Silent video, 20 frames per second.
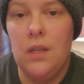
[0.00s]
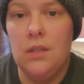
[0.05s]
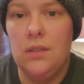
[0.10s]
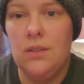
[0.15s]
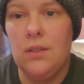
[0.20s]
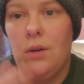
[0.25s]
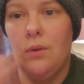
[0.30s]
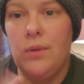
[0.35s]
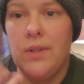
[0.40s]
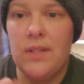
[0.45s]

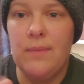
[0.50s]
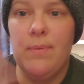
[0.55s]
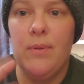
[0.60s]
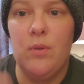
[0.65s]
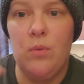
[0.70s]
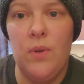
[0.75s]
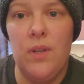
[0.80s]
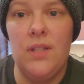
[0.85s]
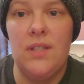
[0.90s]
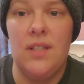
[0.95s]
So it's
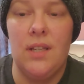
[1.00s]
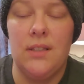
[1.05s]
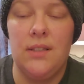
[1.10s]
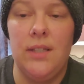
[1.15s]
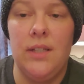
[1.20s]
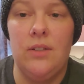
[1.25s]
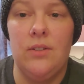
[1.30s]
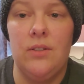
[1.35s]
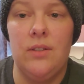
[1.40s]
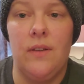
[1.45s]
between
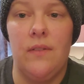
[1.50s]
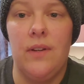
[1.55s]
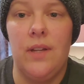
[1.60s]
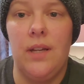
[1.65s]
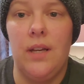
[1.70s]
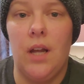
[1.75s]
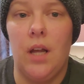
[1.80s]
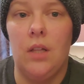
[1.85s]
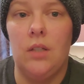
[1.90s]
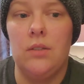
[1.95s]
$16 or
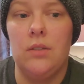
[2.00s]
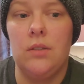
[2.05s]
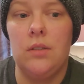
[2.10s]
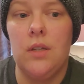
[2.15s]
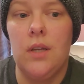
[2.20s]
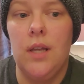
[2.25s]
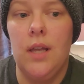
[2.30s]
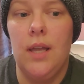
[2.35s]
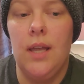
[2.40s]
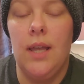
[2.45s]
$17.
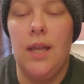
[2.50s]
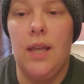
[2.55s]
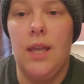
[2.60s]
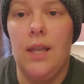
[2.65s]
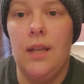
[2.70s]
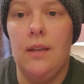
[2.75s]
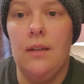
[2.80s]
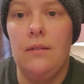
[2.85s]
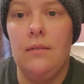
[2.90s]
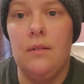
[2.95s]

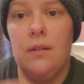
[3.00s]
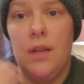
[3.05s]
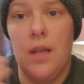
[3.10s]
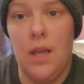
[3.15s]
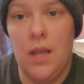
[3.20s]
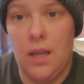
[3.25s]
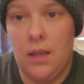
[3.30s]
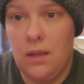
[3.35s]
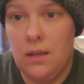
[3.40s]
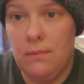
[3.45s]
And
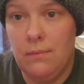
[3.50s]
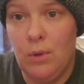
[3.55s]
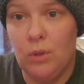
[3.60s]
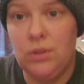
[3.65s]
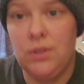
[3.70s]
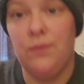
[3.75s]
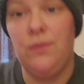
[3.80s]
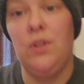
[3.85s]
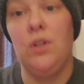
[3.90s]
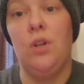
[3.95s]

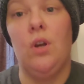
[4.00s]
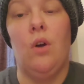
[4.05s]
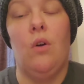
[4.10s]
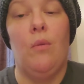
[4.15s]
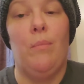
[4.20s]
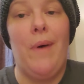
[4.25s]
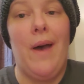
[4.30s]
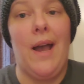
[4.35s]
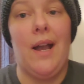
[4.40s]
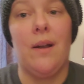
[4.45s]
most of you
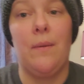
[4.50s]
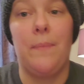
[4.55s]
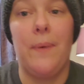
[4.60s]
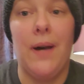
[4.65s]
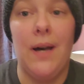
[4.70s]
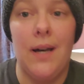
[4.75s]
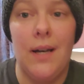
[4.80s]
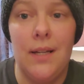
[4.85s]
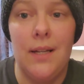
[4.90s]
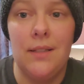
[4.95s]
know a pack of
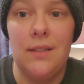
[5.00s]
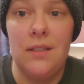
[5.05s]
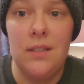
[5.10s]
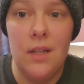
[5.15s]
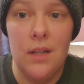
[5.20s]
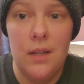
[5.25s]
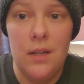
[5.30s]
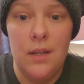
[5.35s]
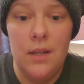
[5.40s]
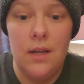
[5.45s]
pods
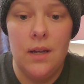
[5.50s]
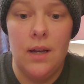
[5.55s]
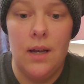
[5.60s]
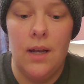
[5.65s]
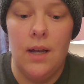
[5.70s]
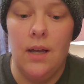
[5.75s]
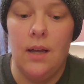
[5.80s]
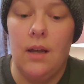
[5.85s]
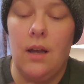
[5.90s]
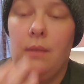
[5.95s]

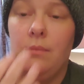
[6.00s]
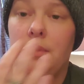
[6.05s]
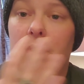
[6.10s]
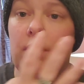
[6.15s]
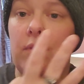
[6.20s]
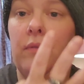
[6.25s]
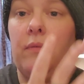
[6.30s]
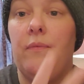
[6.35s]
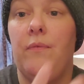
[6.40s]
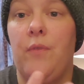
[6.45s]
comes
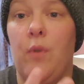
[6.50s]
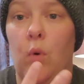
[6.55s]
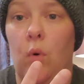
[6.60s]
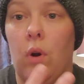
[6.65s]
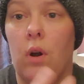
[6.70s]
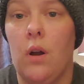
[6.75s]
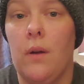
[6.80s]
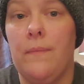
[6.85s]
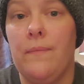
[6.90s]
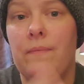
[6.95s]
in
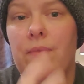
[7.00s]
4.